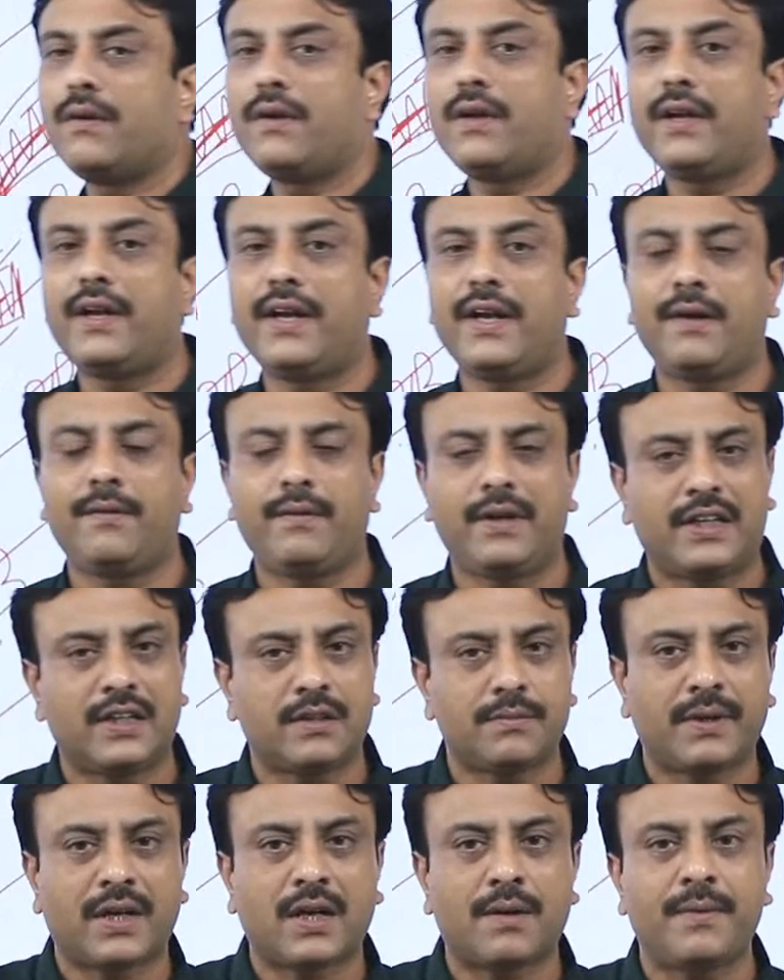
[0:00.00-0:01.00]
It is
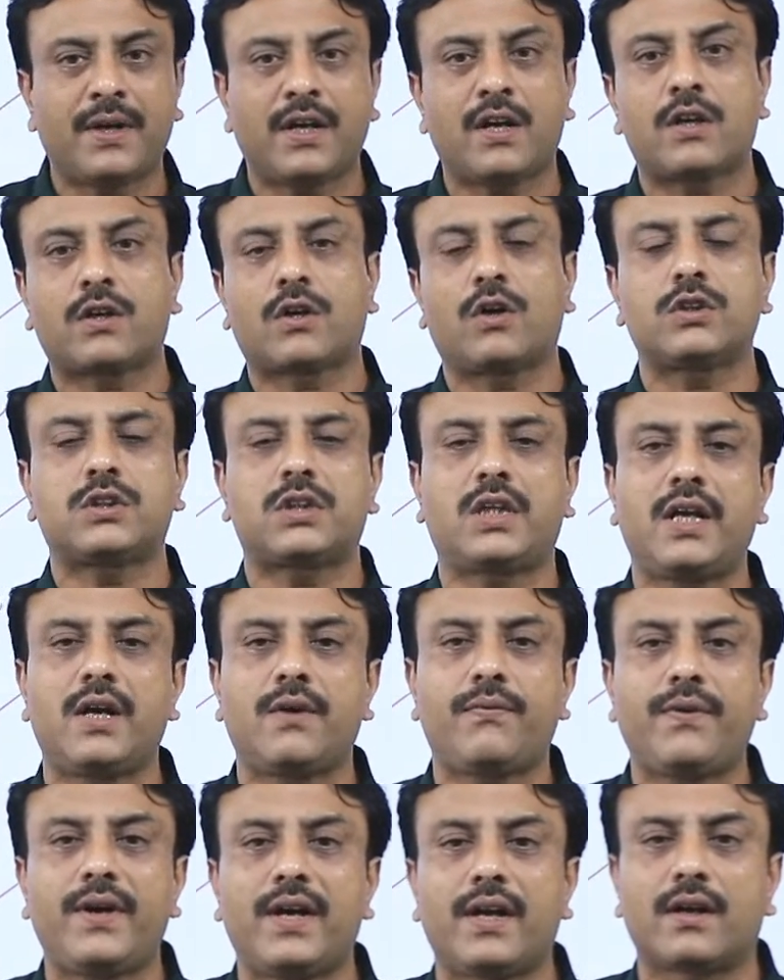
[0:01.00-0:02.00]
becoming a costly
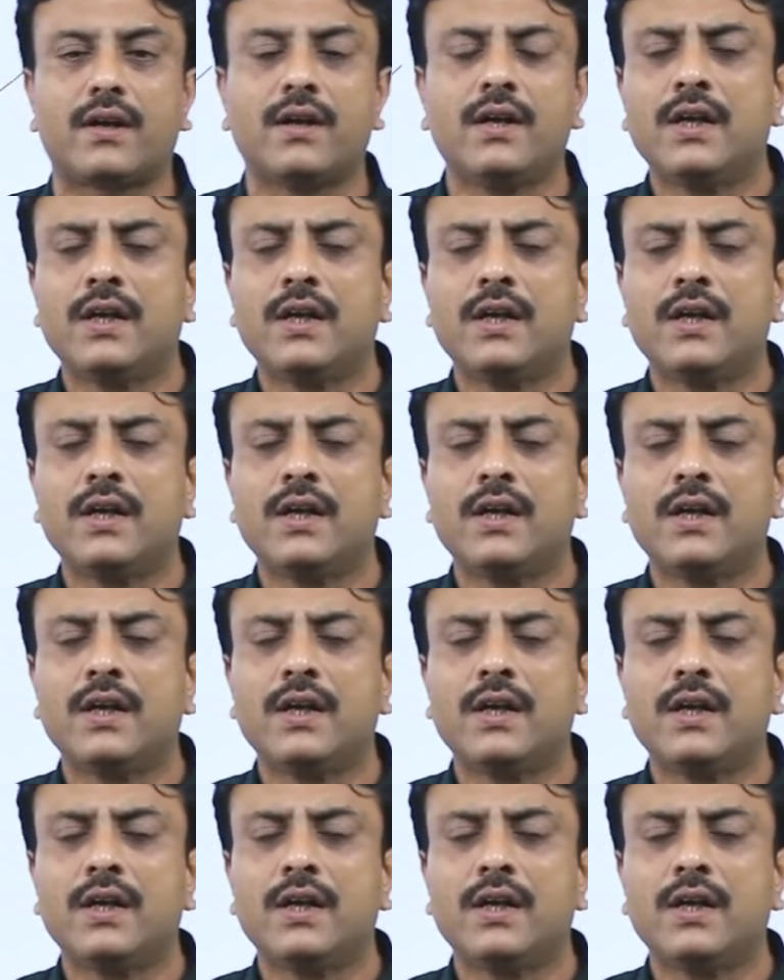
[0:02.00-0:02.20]
affair.